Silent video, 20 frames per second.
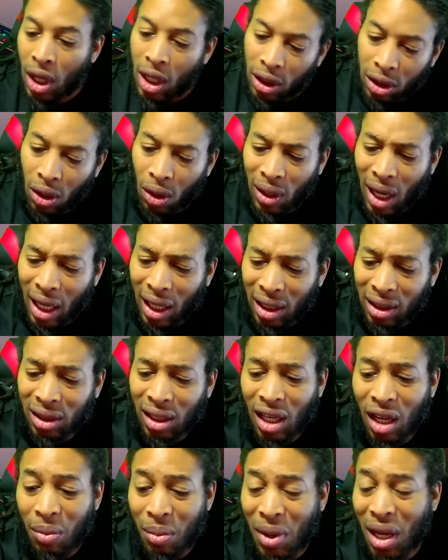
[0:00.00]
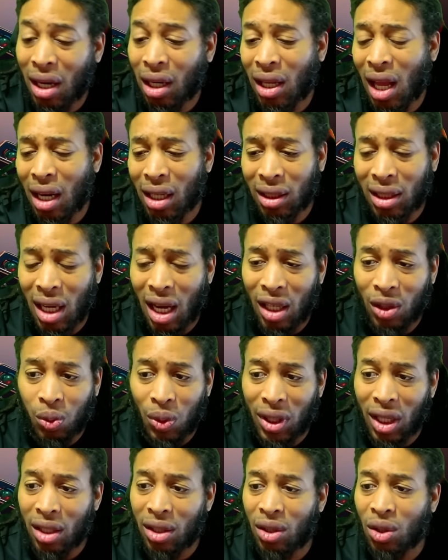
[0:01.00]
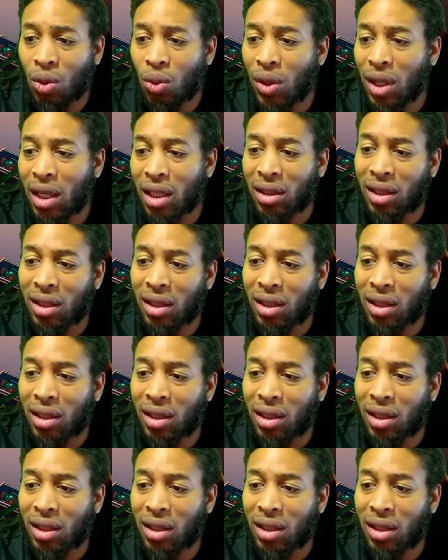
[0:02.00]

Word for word: So like I said, man, a lot of times what they do is